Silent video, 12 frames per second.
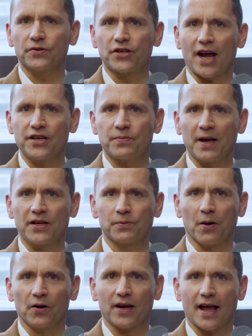
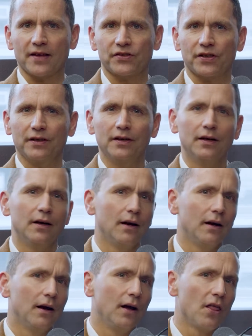Changemakers podcast.
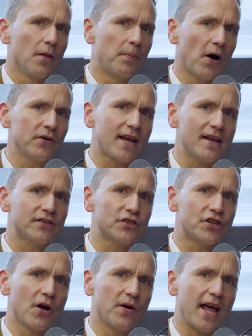The podcast
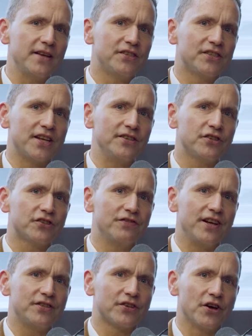that showcases industry
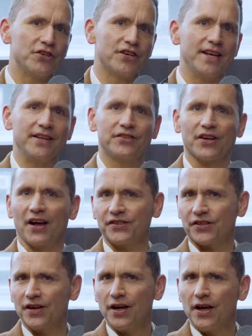research and
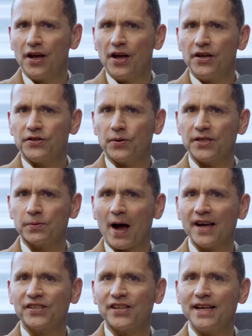insights to
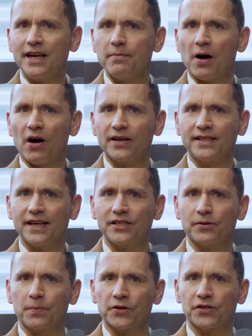inspire senior
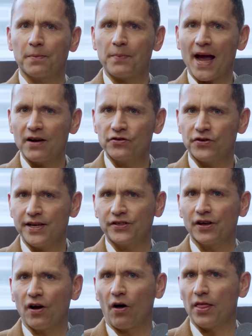marketers to push the
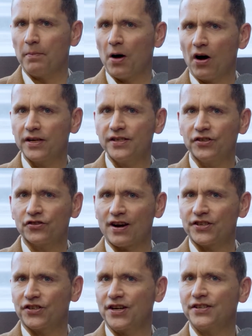boundaries on their marketing
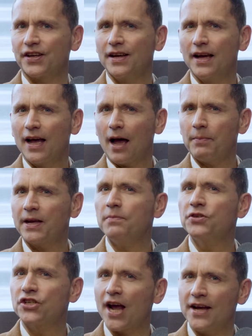strategies and
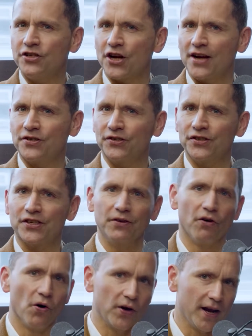become change agents in
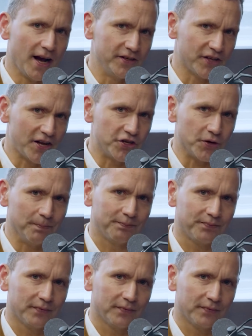their organization.